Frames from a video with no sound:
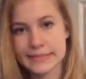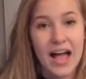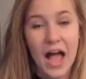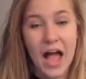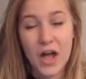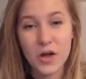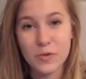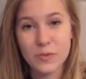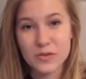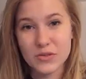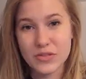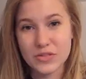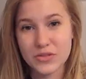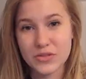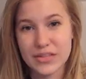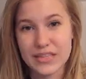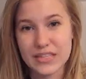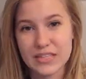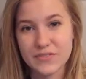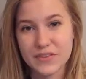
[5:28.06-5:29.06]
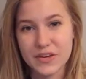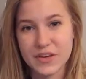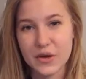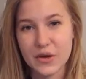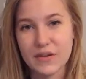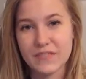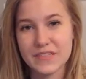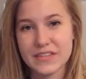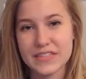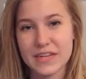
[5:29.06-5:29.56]
I hope you enjoyed this video.
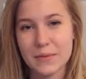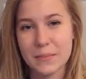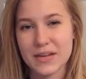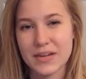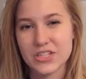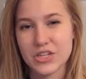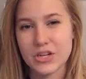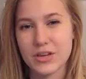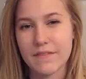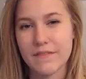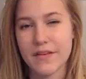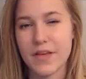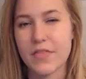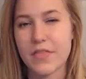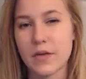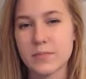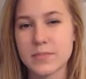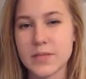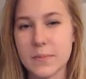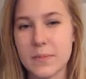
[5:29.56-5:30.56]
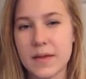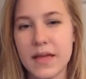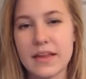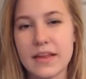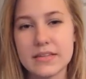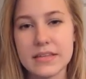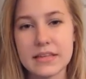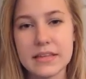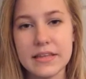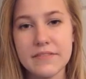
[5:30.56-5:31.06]
If you did, make sure you give it a thumbs up
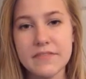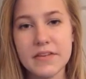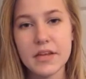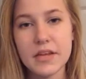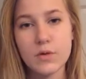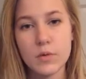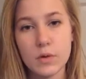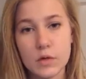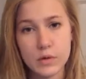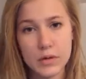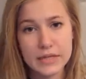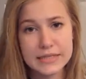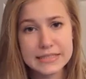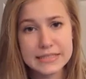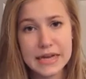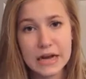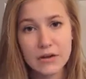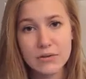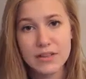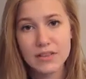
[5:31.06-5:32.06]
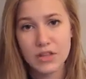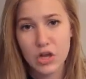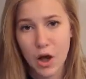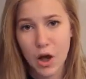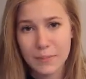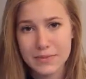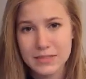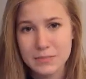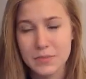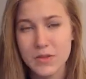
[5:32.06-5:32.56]
and leave any requests down in the
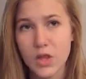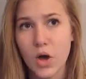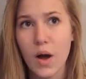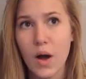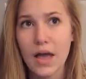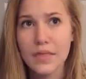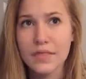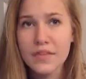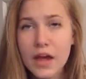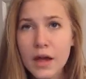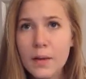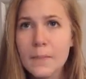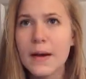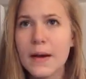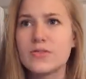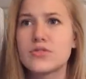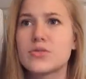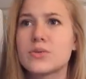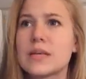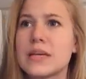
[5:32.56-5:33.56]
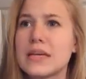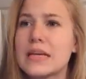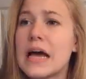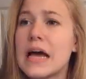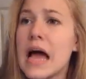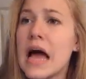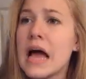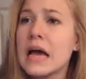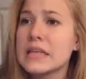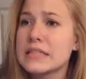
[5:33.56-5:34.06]
comments below. I thought about doing a
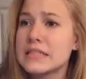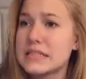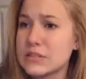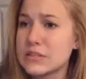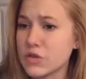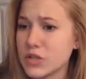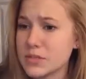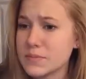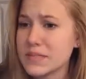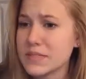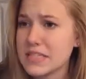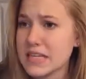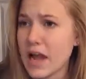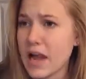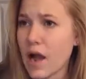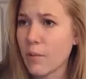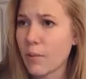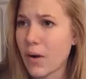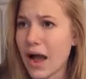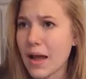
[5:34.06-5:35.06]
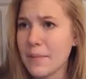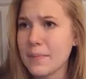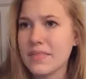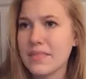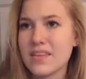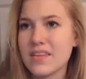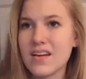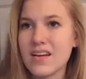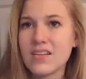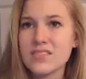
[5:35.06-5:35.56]
Christmas D I Y, but
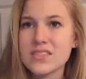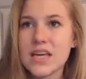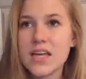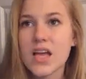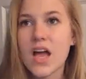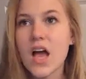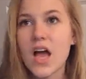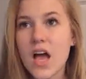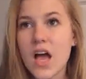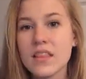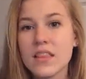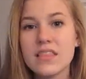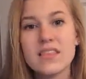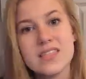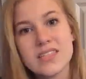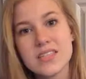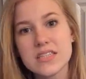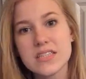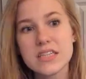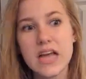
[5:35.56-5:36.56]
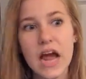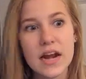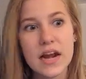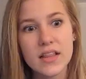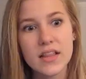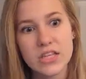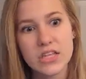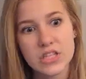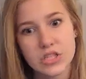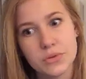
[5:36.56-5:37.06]
then I was like, uh, this is kind of
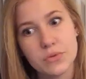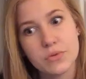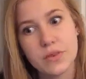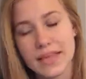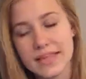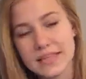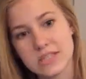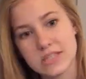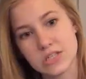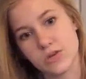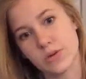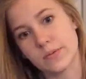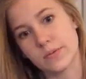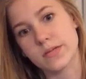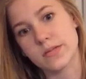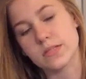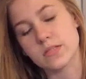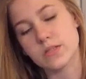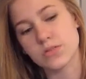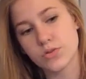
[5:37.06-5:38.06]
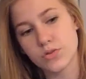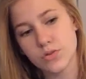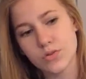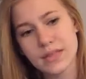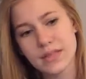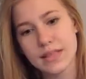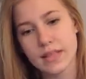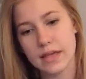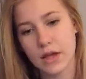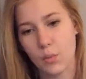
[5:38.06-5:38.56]
like too late to do because there's
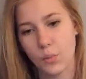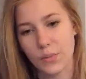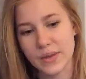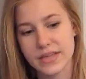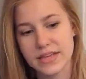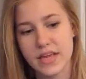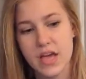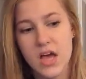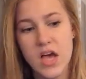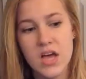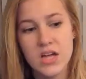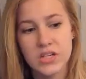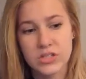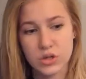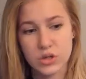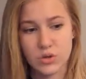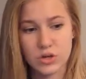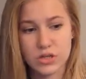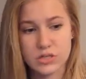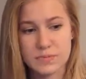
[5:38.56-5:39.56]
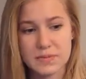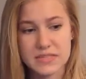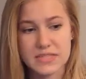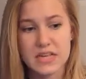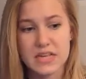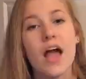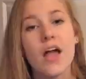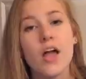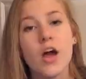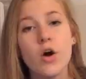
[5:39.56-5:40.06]
only like a week till Christmas.
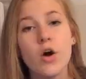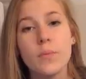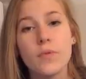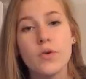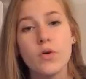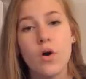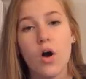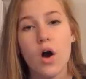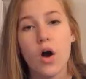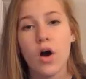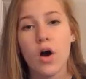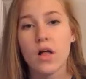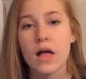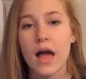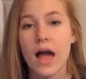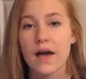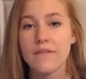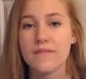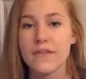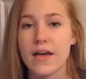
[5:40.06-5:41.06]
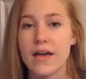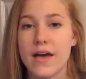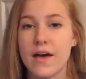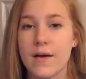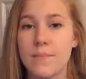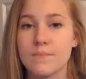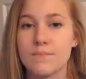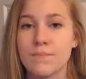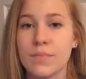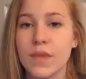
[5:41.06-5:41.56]
I hope you all have
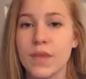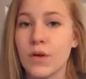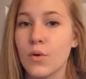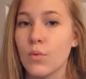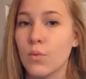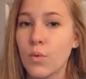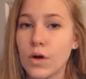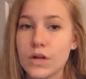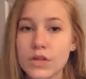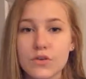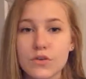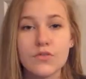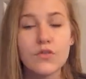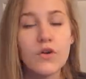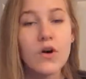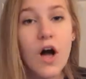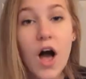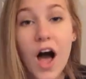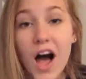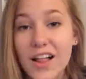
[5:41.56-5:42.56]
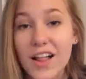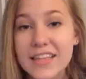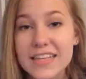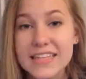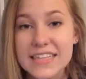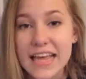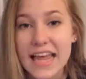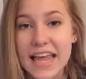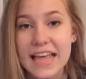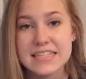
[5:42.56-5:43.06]
um, wonderful
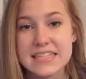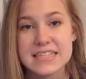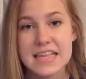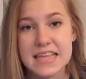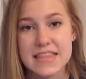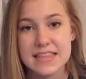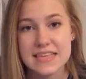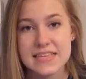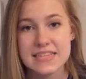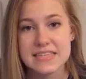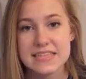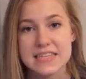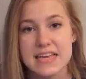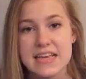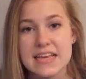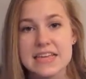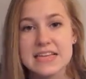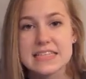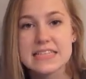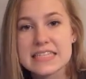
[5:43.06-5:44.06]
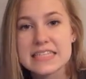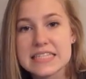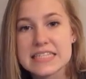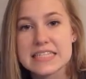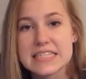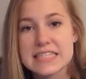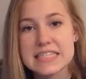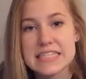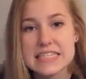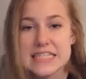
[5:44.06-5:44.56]
holidays this
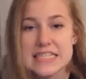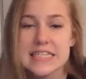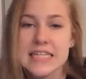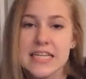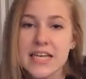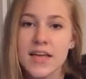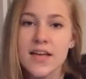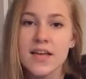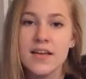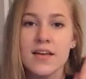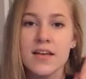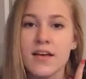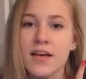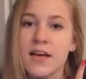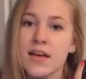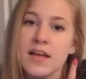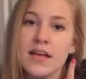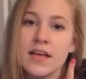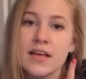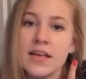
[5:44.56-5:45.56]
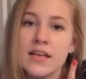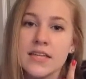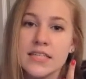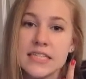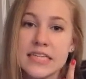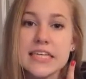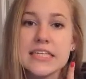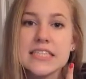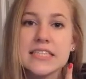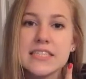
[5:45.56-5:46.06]
season.
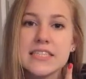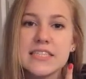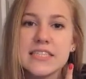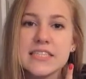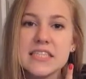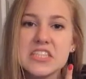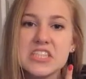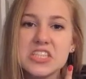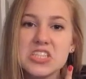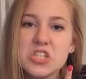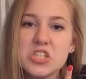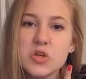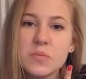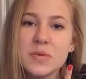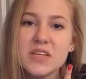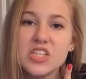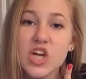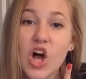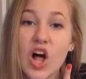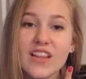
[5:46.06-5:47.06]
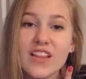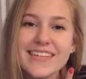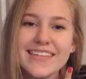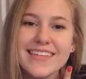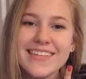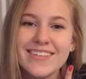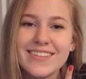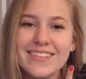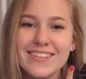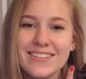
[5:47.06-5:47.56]
Tis the season to be jolly.
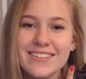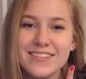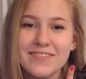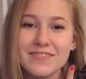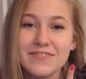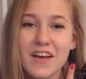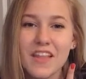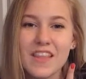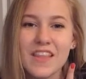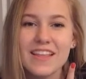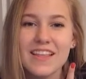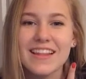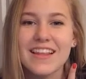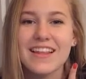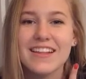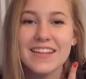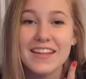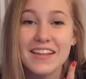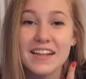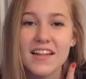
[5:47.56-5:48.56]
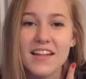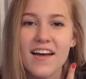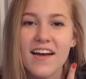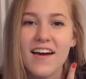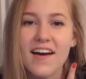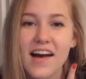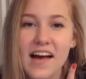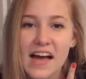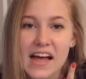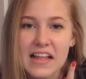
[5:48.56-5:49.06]
Fa la la la la.
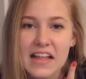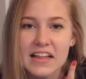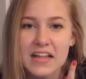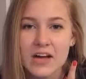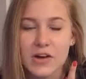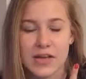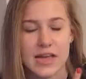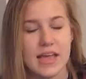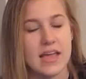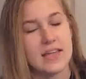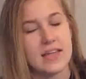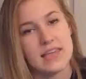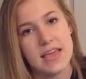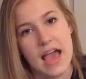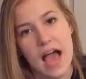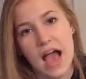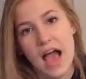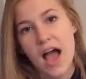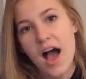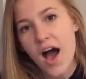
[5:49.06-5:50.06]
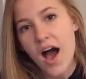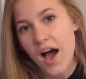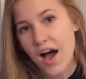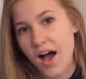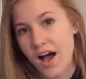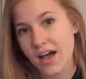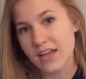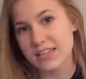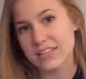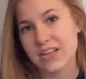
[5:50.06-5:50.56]
Okay, yeah.
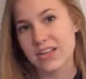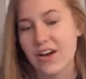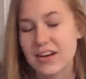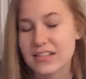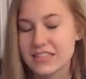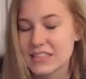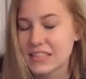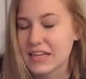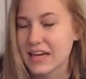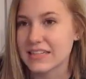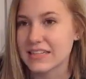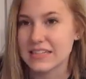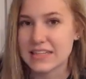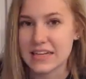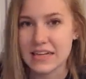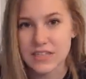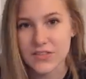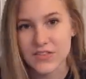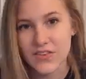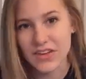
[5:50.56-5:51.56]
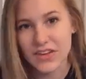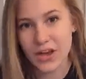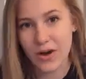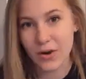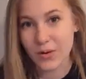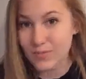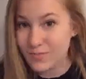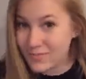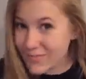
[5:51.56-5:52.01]
Uh, so I'll see you guys in the next video.